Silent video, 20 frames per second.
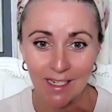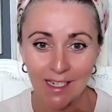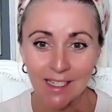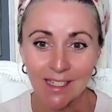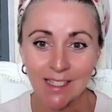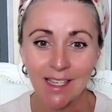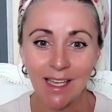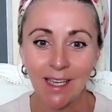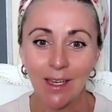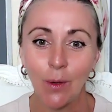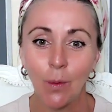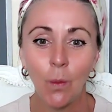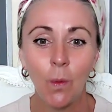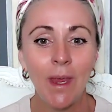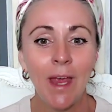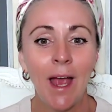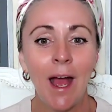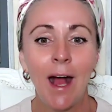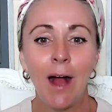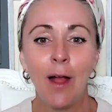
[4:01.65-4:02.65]
It's like
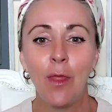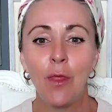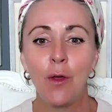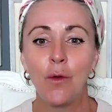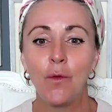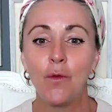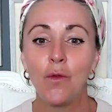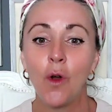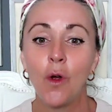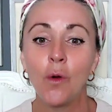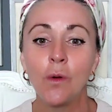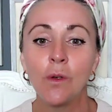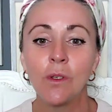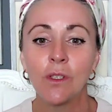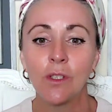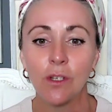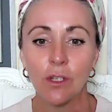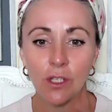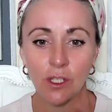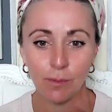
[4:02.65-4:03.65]
we are the
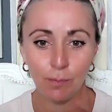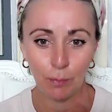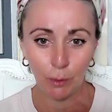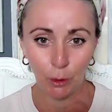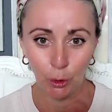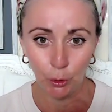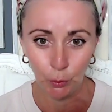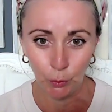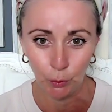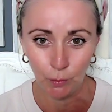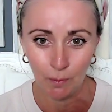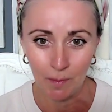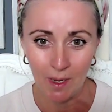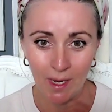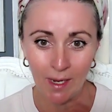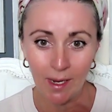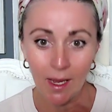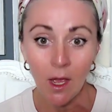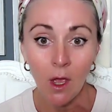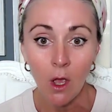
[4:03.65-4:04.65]
rose that's
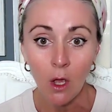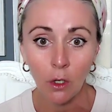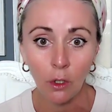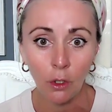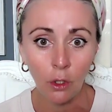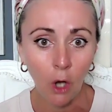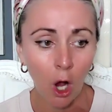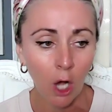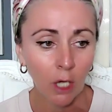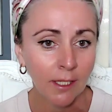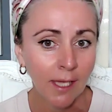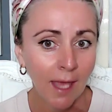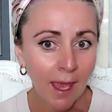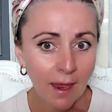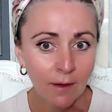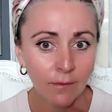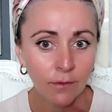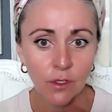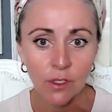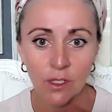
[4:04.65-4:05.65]
blooming. God
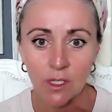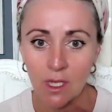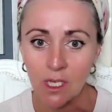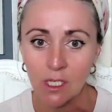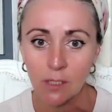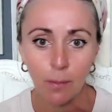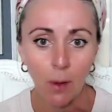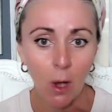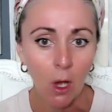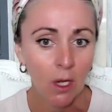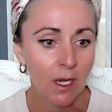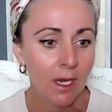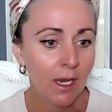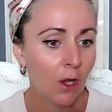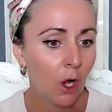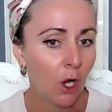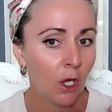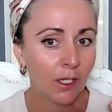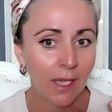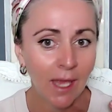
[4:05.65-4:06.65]
gave us this body,
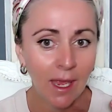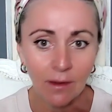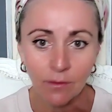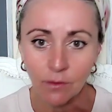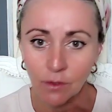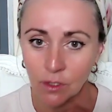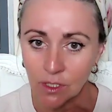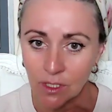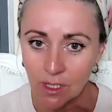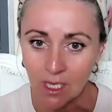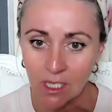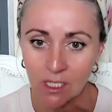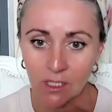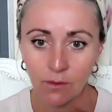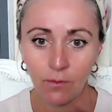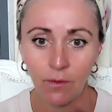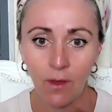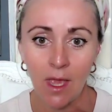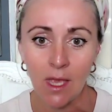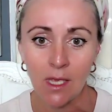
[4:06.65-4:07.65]
God gave us this
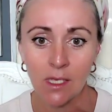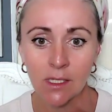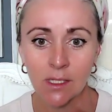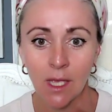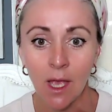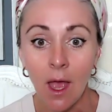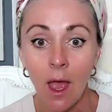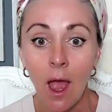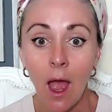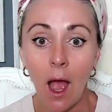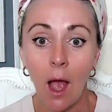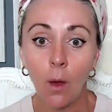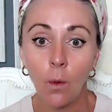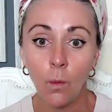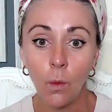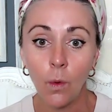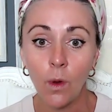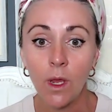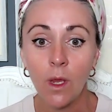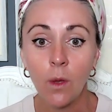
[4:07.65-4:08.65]
face,
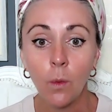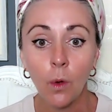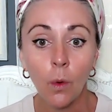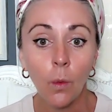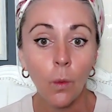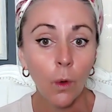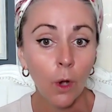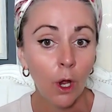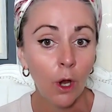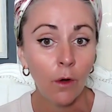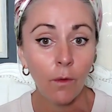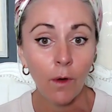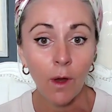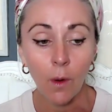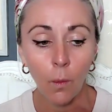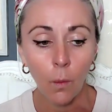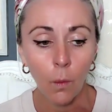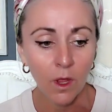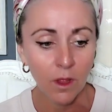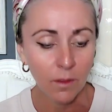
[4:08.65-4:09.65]
and we will wear
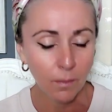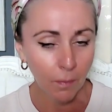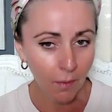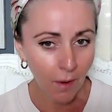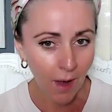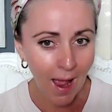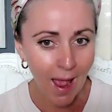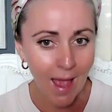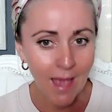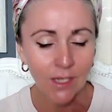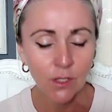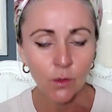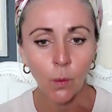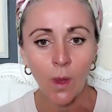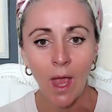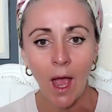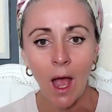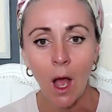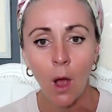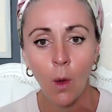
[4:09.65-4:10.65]
it with pride.
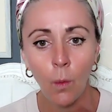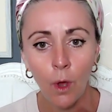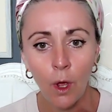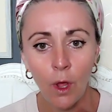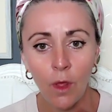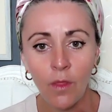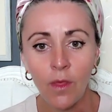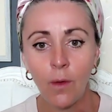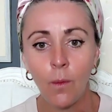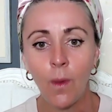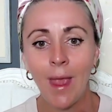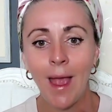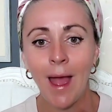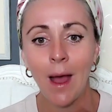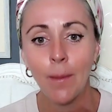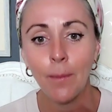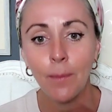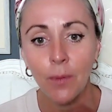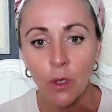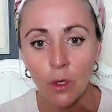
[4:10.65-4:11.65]
We are worthy, we
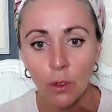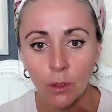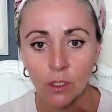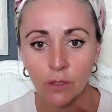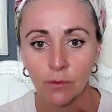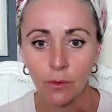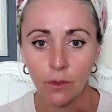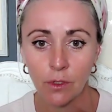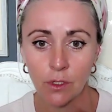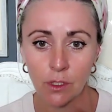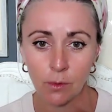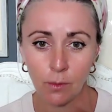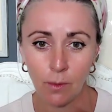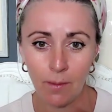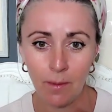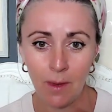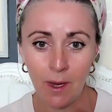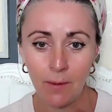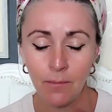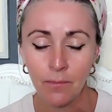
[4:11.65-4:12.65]
are beautiful as
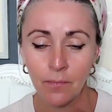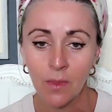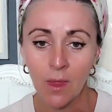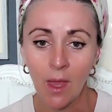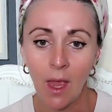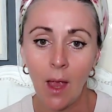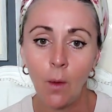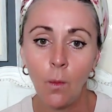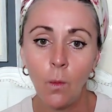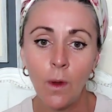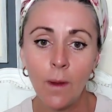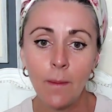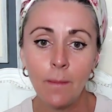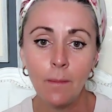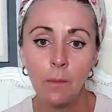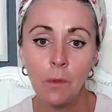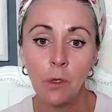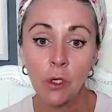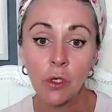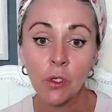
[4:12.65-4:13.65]
women, and we
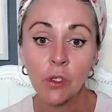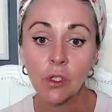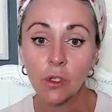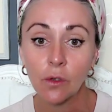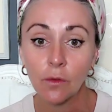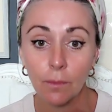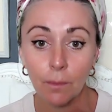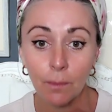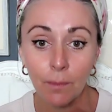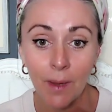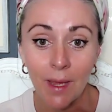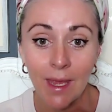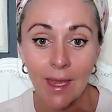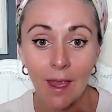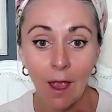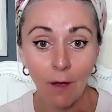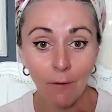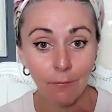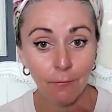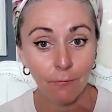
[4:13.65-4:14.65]
must
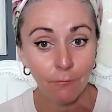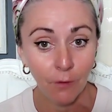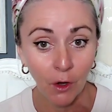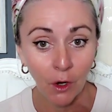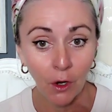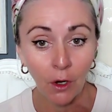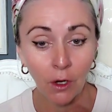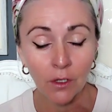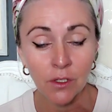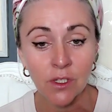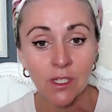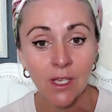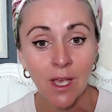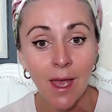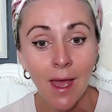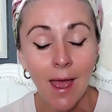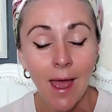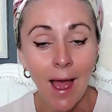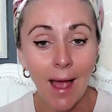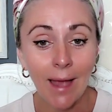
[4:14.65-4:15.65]
be a force
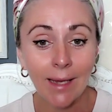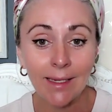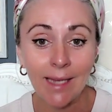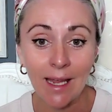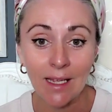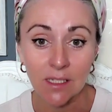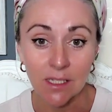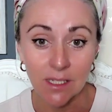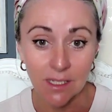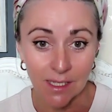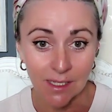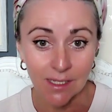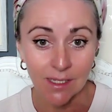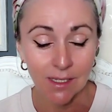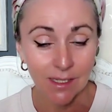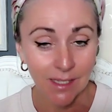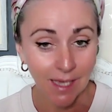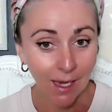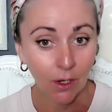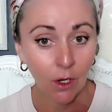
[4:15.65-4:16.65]
against this
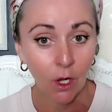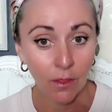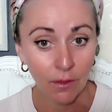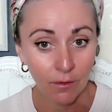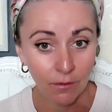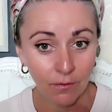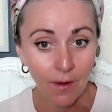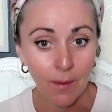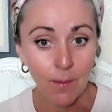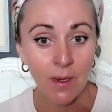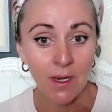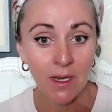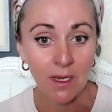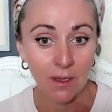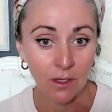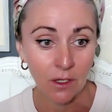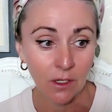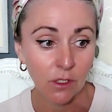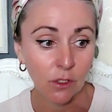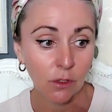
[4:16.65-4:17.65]
attack on the
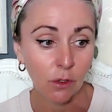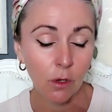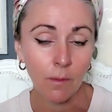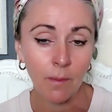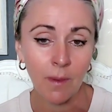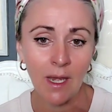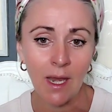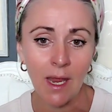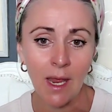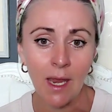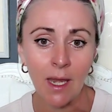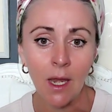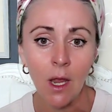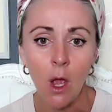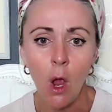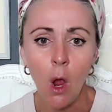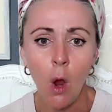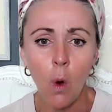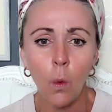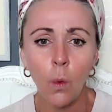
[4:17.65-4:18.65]
feminine that's coming in.
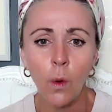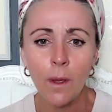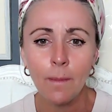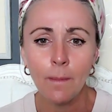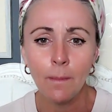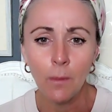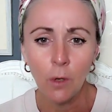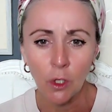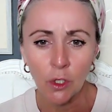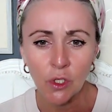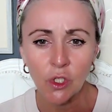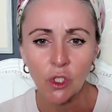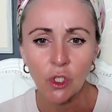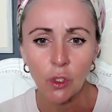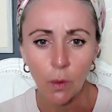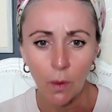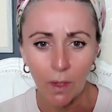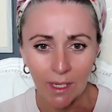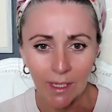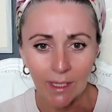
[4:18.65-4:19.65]
We must
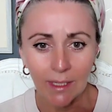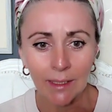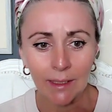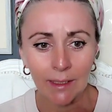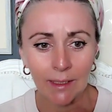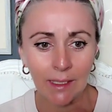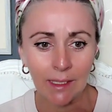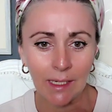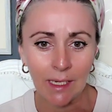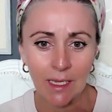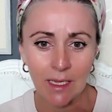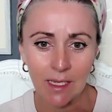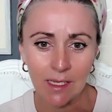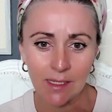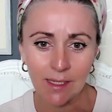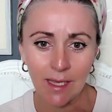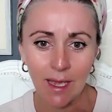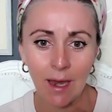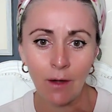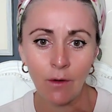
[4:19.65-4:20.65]
do healing in
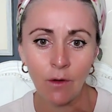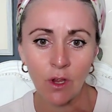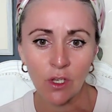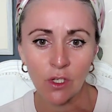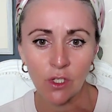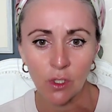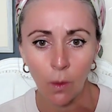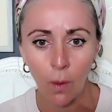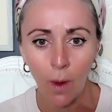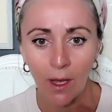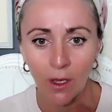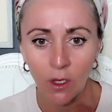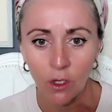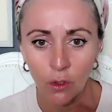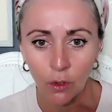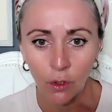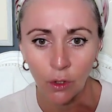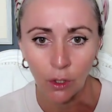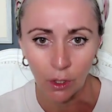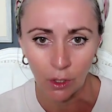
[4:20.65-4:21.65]
this area so our
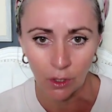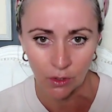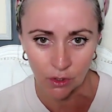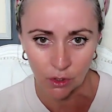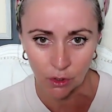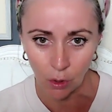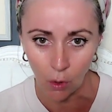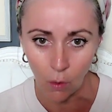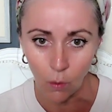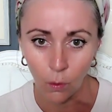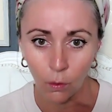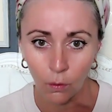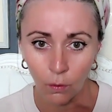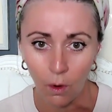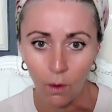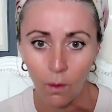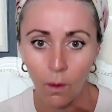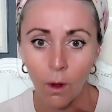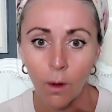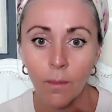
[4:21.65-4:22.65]
young girls don't
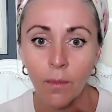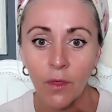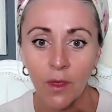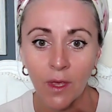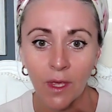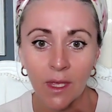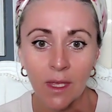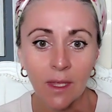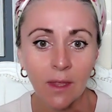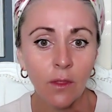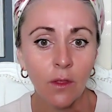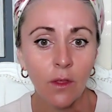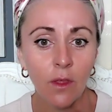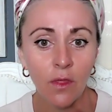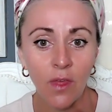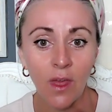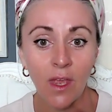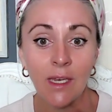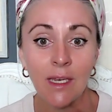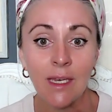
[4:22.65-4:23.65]
grow up thinking
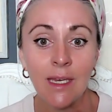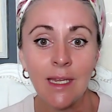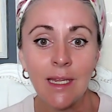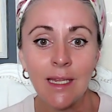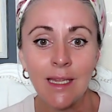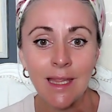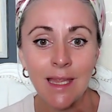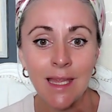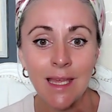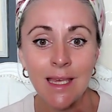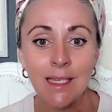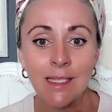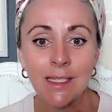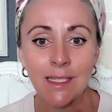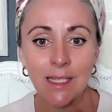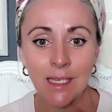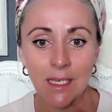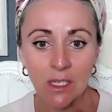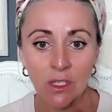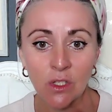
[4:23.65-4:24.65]
that they need these
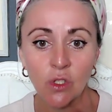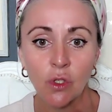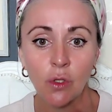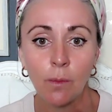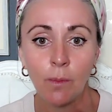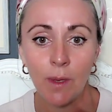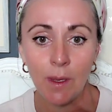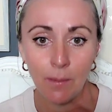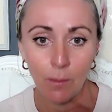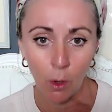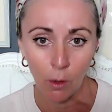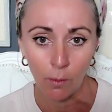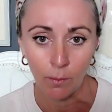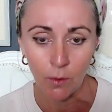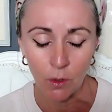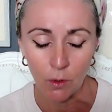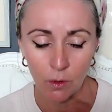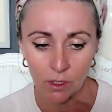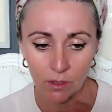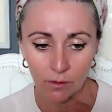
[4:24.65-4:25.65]
things to be more
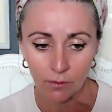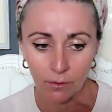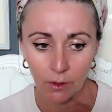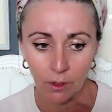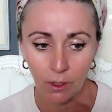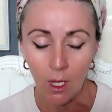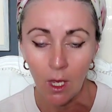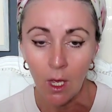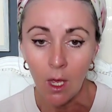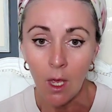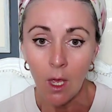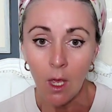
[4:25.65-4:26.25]
beautiful.